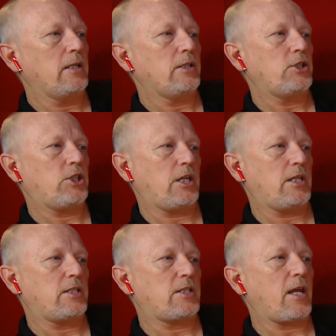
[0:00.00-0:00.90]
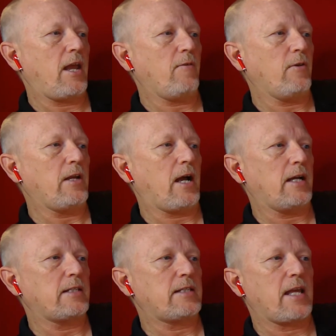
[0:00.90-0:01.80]
sheets every night
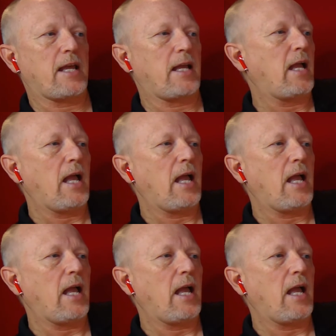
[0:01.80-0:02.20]
and say,